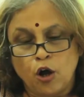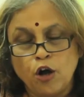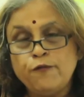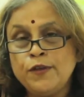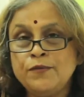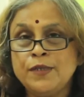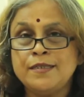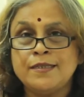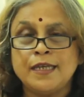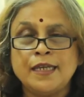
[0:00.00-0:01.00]
Often we
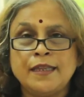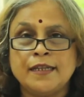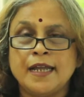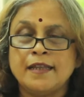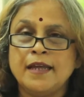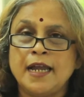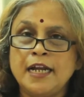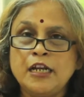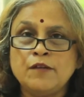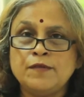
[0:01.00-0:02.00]
see that at the
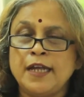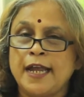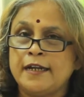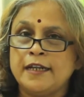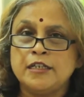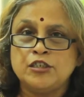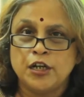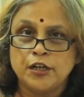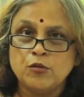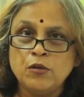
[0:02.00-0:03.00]
end of the hectic
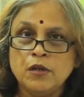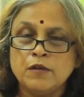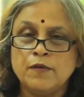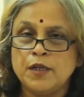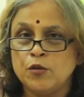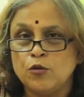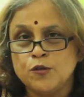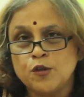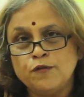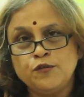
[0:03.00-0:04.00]
schedule, one
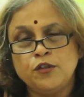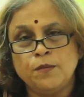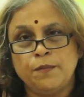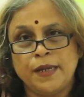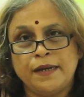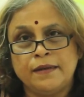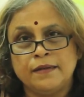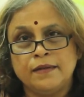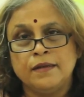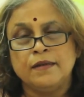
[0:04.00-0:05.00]
goes off to the bed,
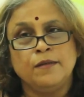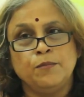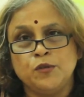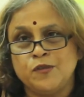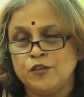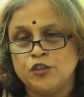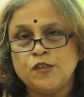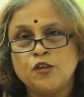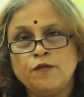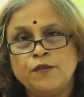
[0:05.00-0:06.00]
put
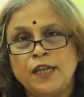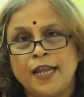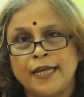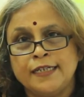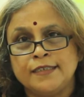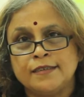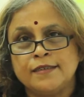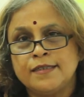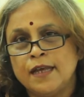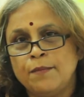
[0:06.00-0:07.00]
switches off the light,
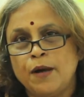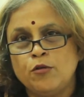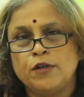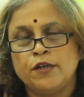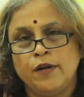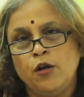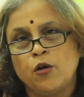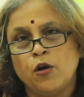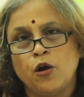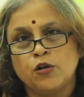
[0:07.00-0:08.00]
say about 12
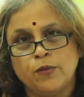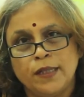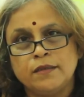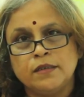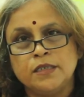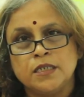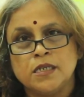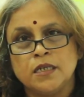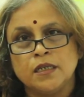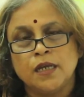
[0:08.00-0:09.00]
o'clock,
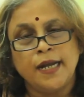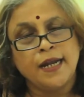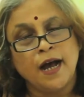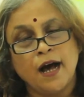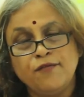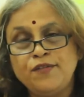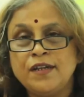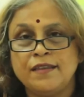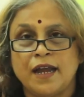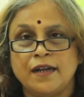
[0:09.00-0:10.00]
12.30 and
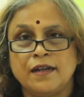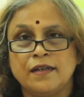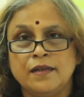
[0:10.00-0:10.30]
after that,